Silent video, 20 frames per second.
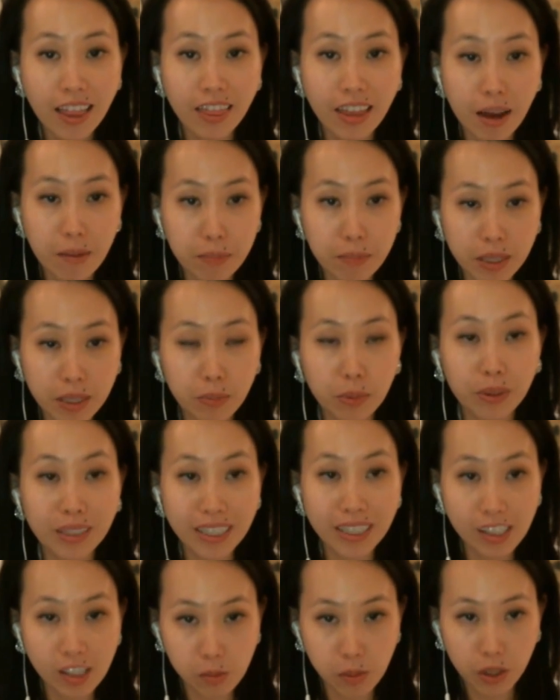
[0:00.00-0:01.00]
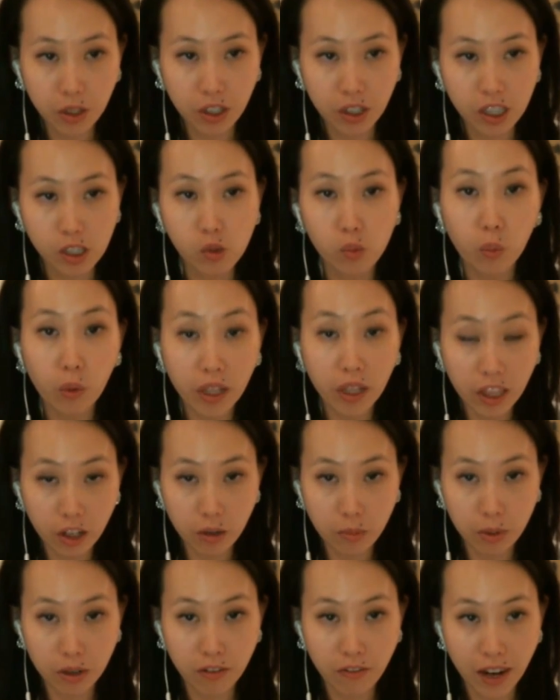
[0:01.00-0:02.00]
that people experience when
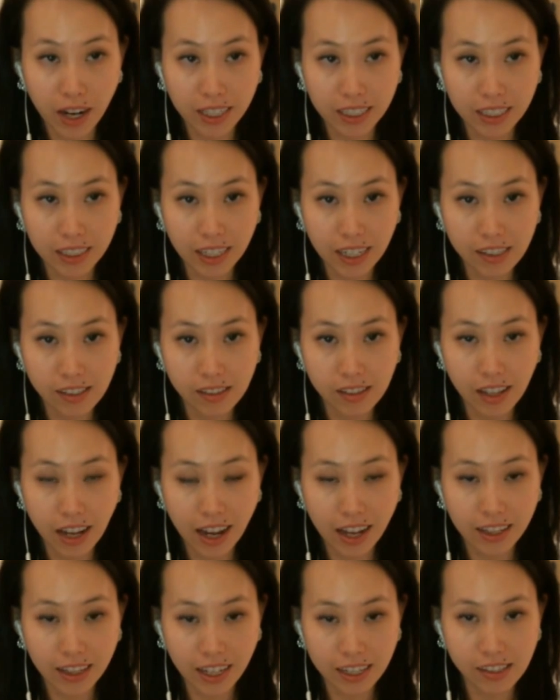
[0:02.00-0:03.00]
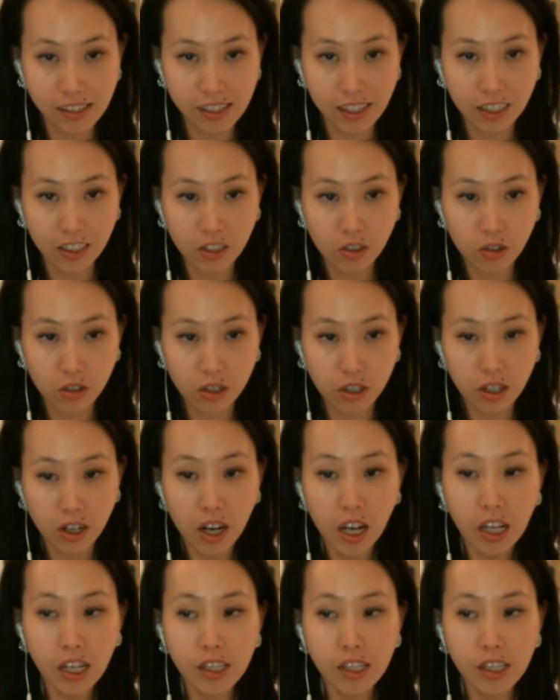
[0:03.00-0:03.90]
they're providing us that, that signature.